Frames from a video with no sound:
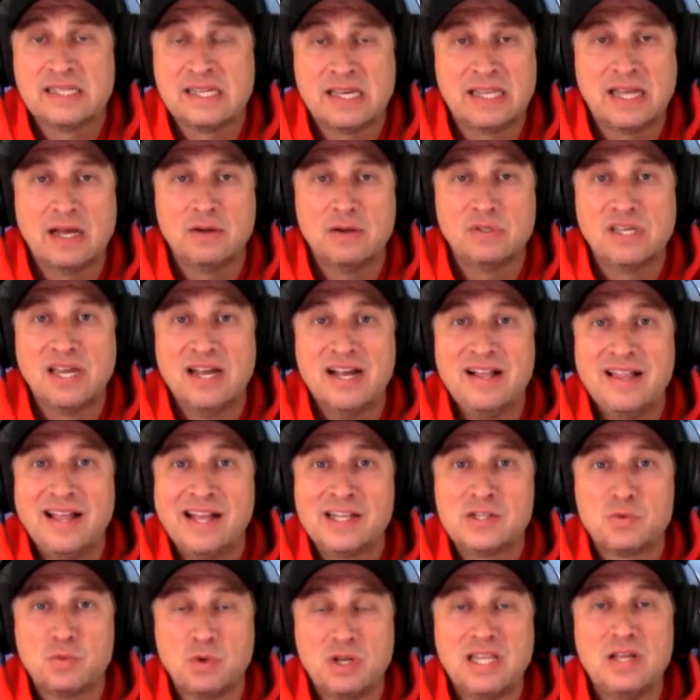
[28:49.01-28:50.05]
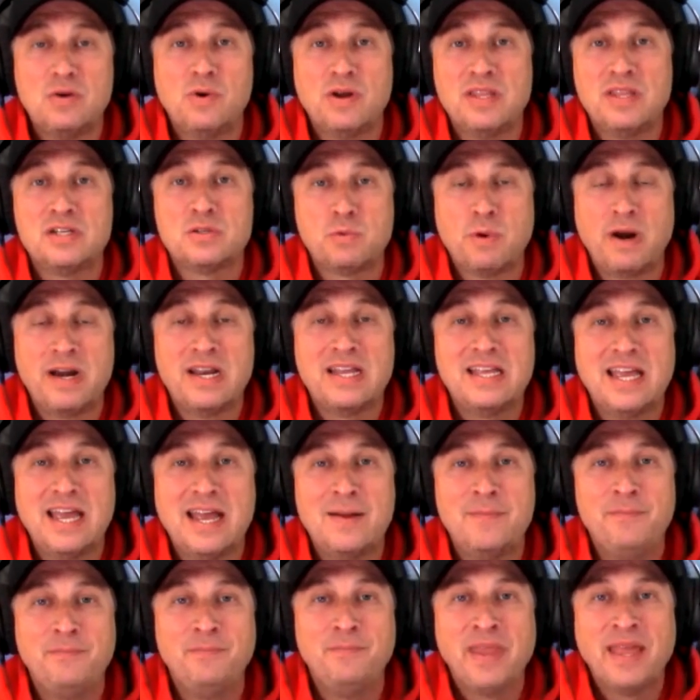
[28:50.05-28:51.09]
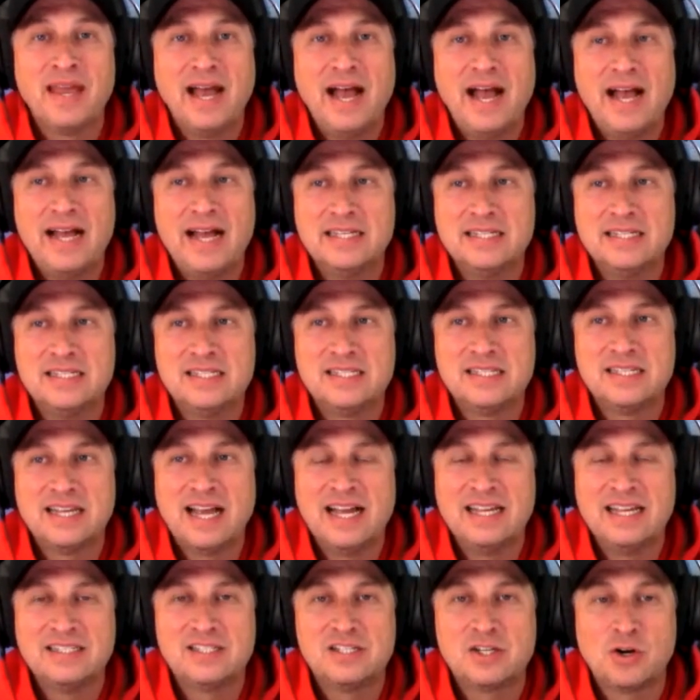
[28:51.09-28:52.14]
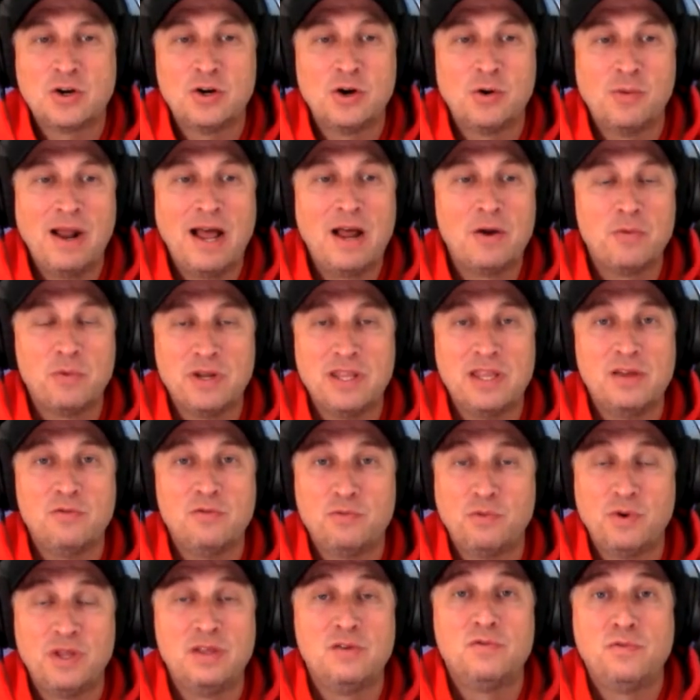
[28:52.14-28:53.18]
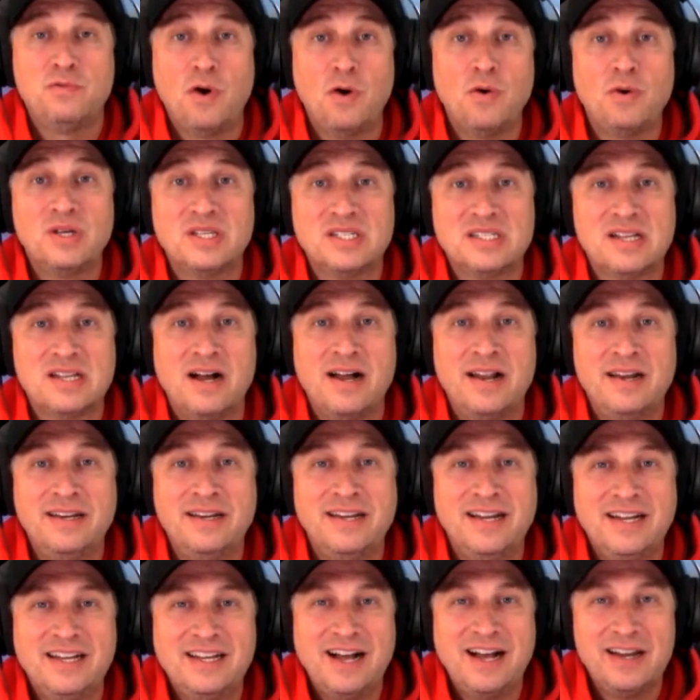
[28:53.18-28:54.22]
Like that's really where this running game has turned around, where they've really focused on